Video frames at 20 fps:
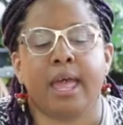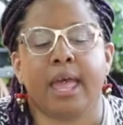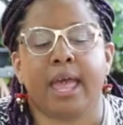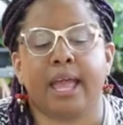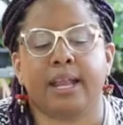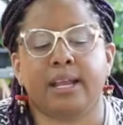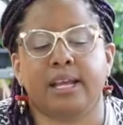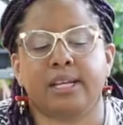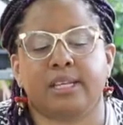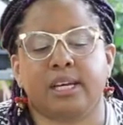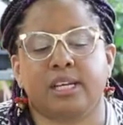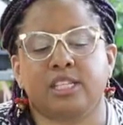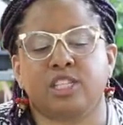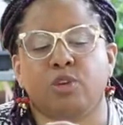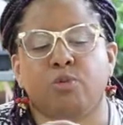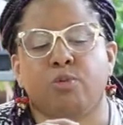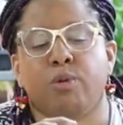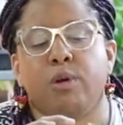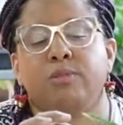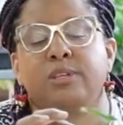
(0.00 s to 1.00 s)
and it does
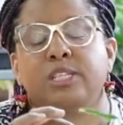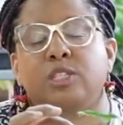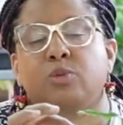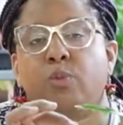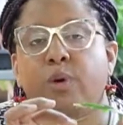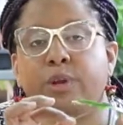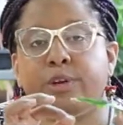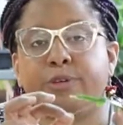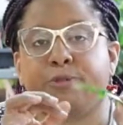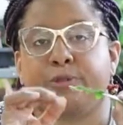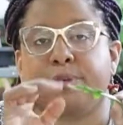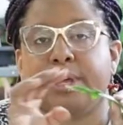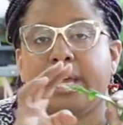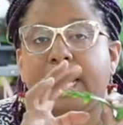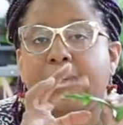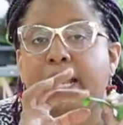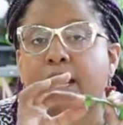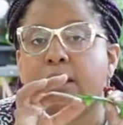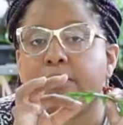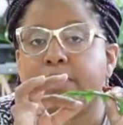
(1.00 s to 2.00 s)
grow these wonderful
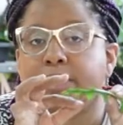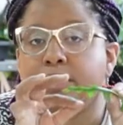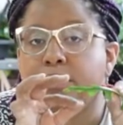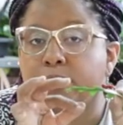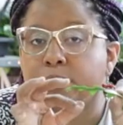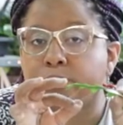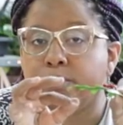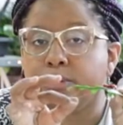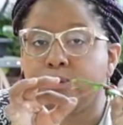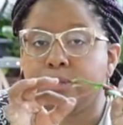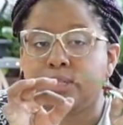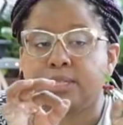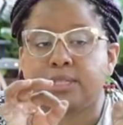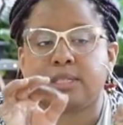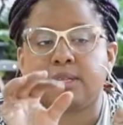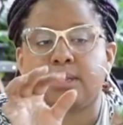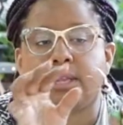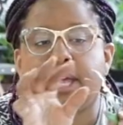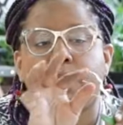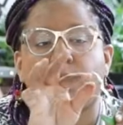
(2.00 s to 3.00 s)
aerial
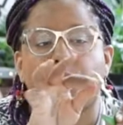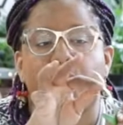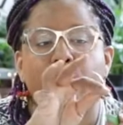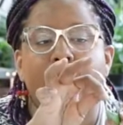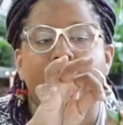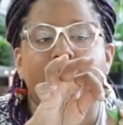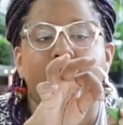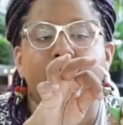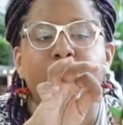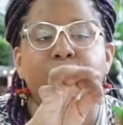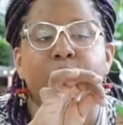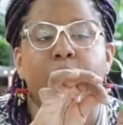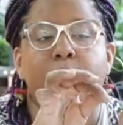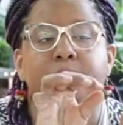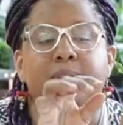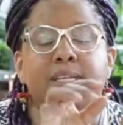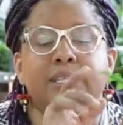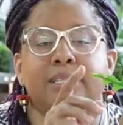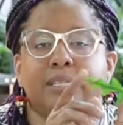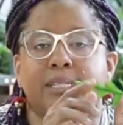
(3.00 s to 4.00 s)
roots, like right from
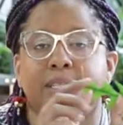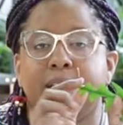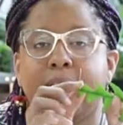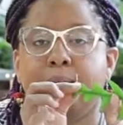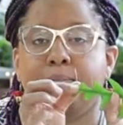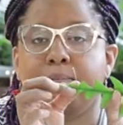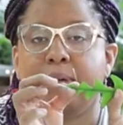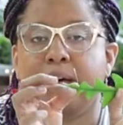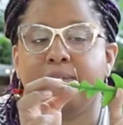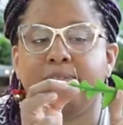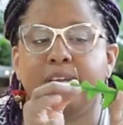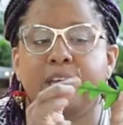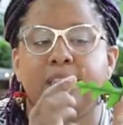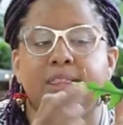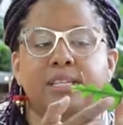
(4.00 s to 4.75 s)
the stem of it.